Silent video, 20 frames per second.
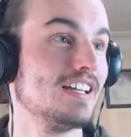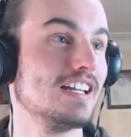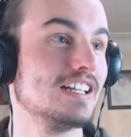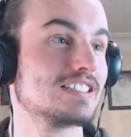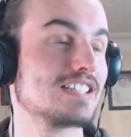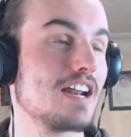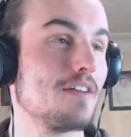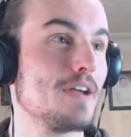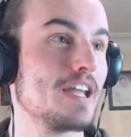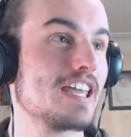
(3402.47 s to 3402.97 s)
It
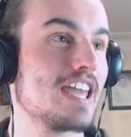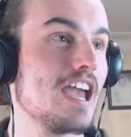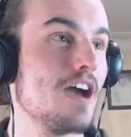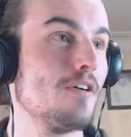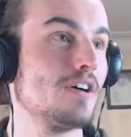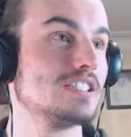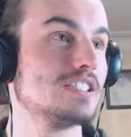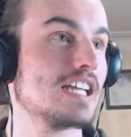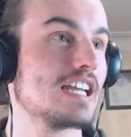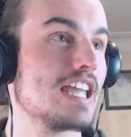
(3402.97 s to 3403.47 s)
is going to be
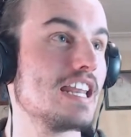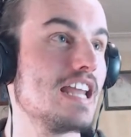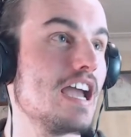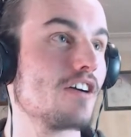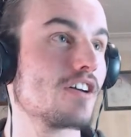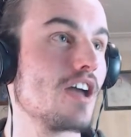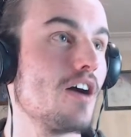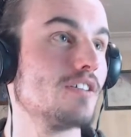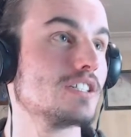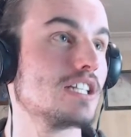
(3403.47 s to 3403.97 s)
Cowan Dickey
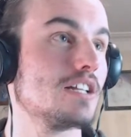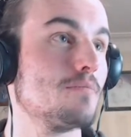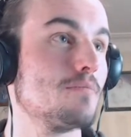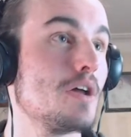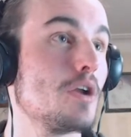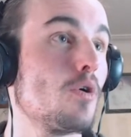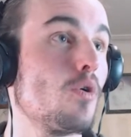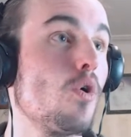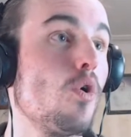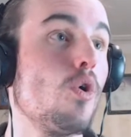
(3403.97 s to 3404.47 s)
now going to the
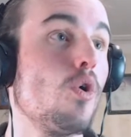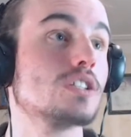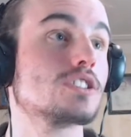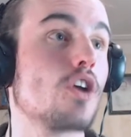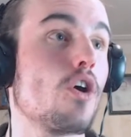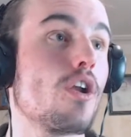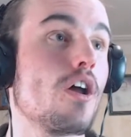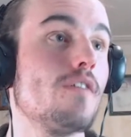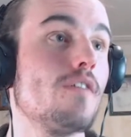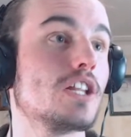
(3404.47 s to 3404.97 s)
middle. Oh,
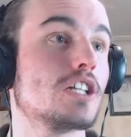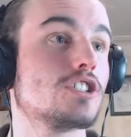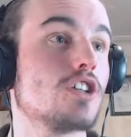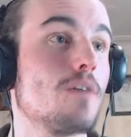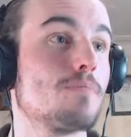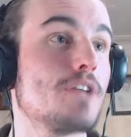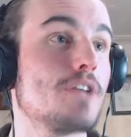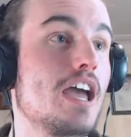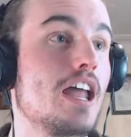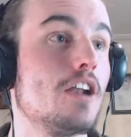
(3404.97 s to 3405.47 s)
it's gone over the
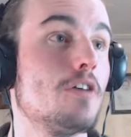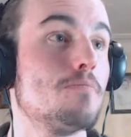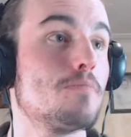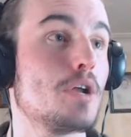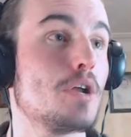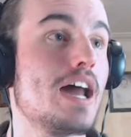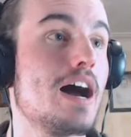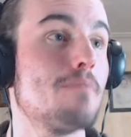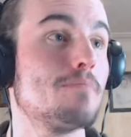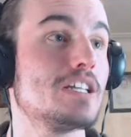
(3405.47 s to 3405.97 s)
top there. And
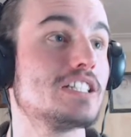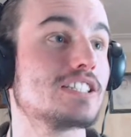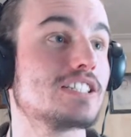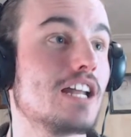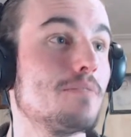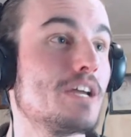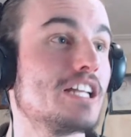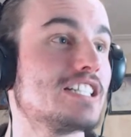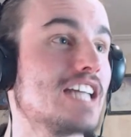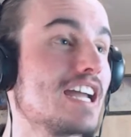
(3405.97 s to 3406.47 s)
Mbonambi's
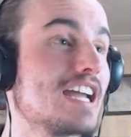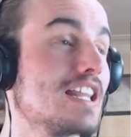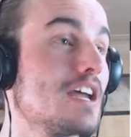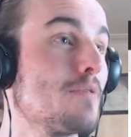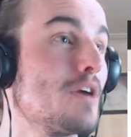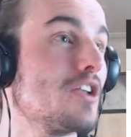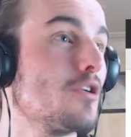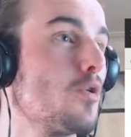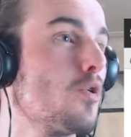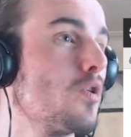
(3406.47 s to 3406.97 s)
going to be taking
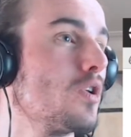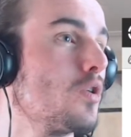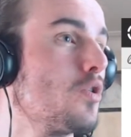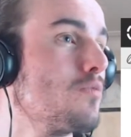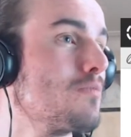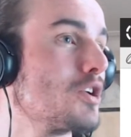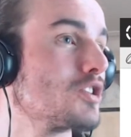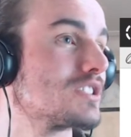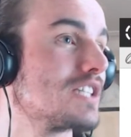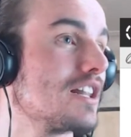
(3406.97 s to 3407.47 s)
that one.
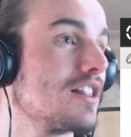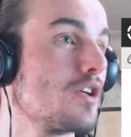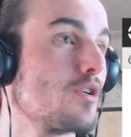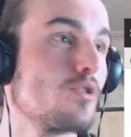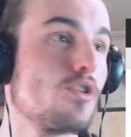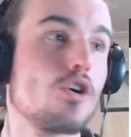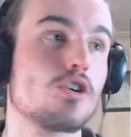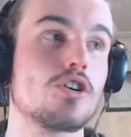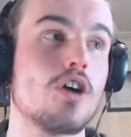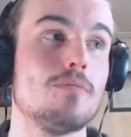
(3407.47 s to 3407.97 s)
Almost a
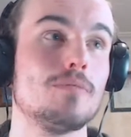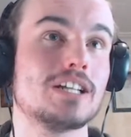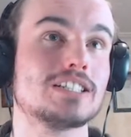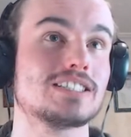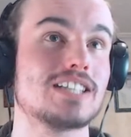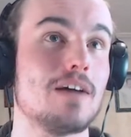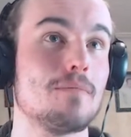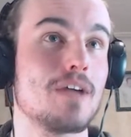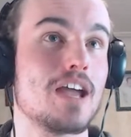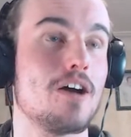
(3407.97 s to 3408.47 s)
little knock on,
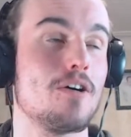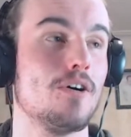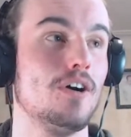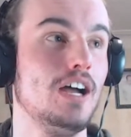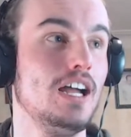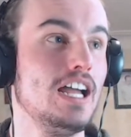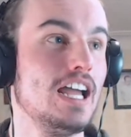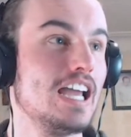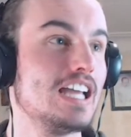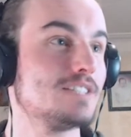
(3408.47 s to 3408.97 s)
but
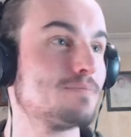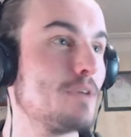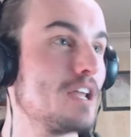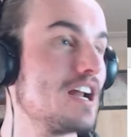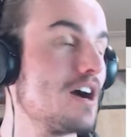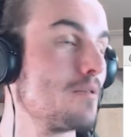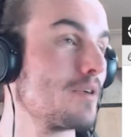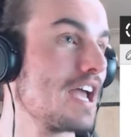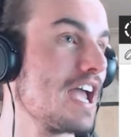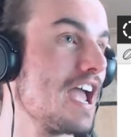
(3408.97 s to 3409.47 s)
somehow he's
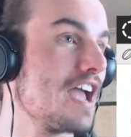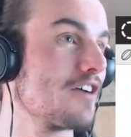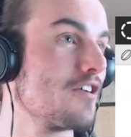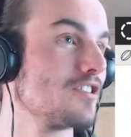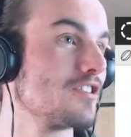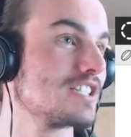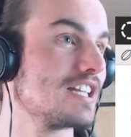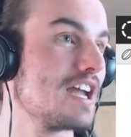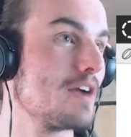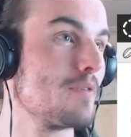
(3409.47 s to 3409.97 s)
been able to
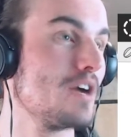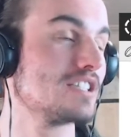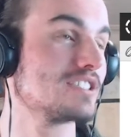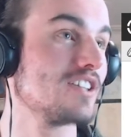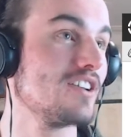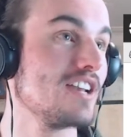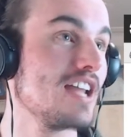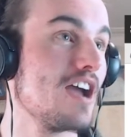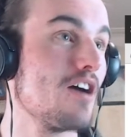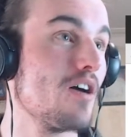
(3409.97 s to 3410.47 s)
hang on to that
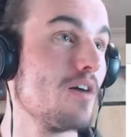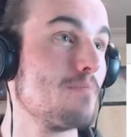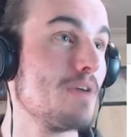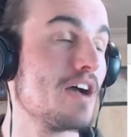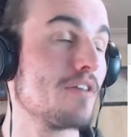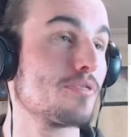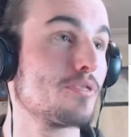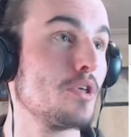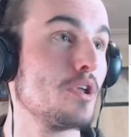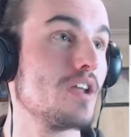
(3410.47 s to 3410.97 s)
one. So now
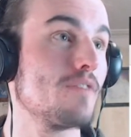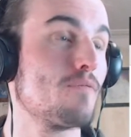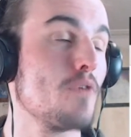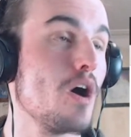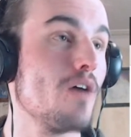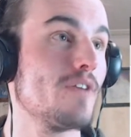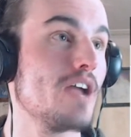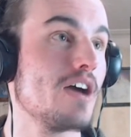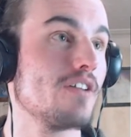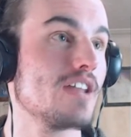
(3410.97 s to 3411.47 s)
about
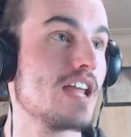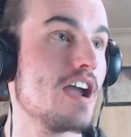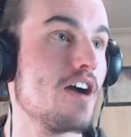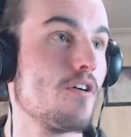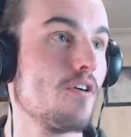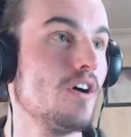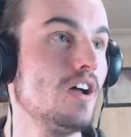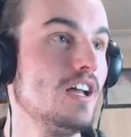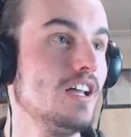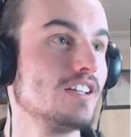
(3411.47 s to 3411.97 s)
35 out
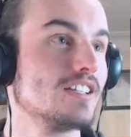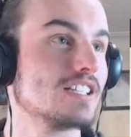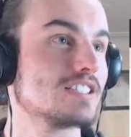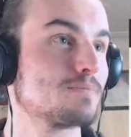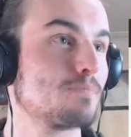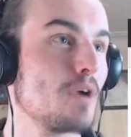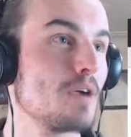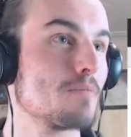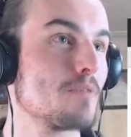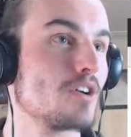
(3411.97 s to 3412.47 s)
now.
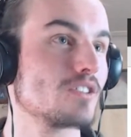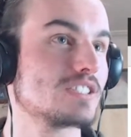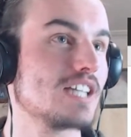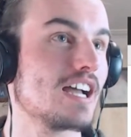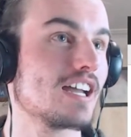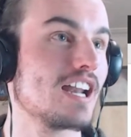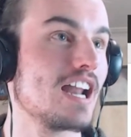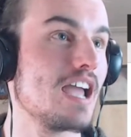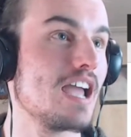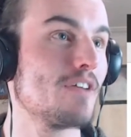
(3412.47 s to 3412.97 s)
The Springboks
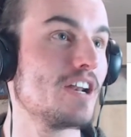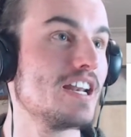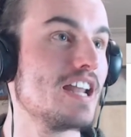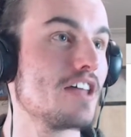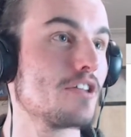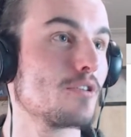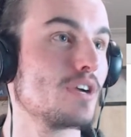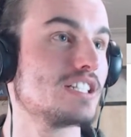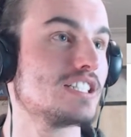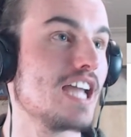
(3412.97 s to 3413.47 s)
are going to have
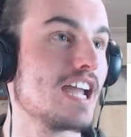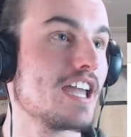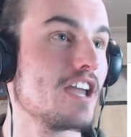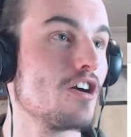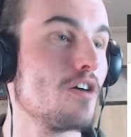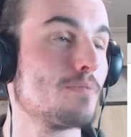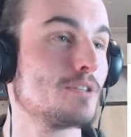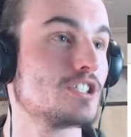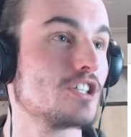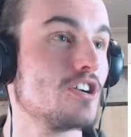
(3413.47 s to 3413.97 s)
another
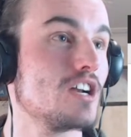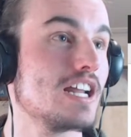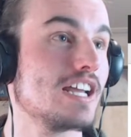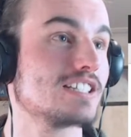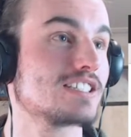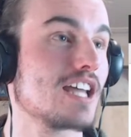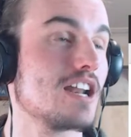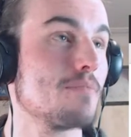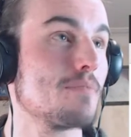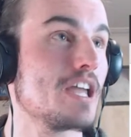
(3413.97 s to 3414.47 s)
attacking
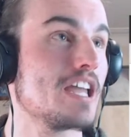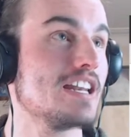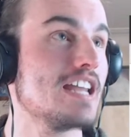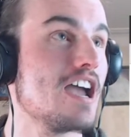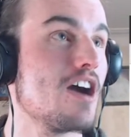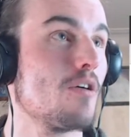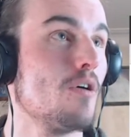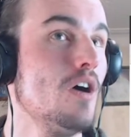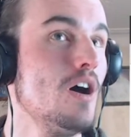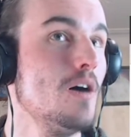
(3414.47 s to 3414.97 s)
opportunity. It's going to be
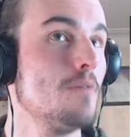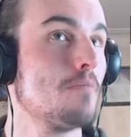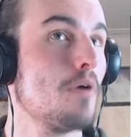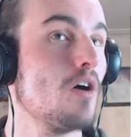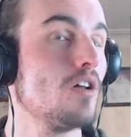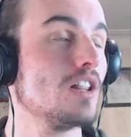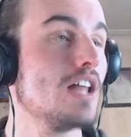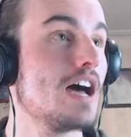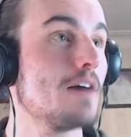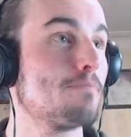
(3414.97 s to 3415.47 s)
now
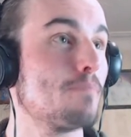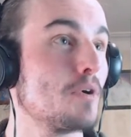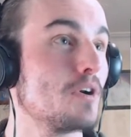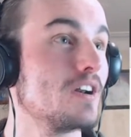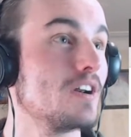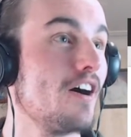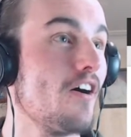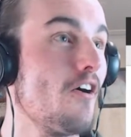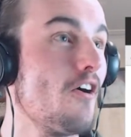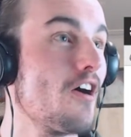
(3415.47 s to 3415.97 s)
Pollard
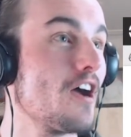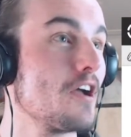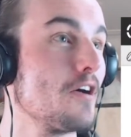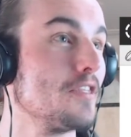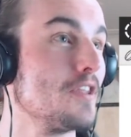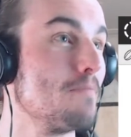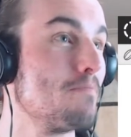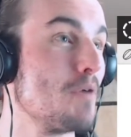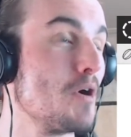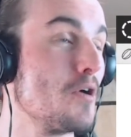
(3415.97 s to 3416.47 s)
putting it high
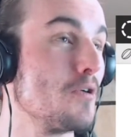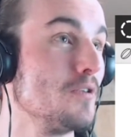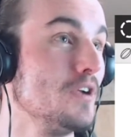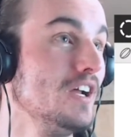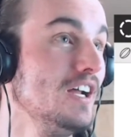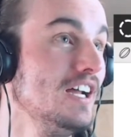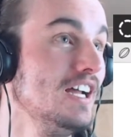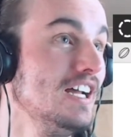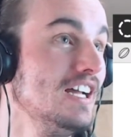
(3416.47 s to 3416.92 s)
on the boot.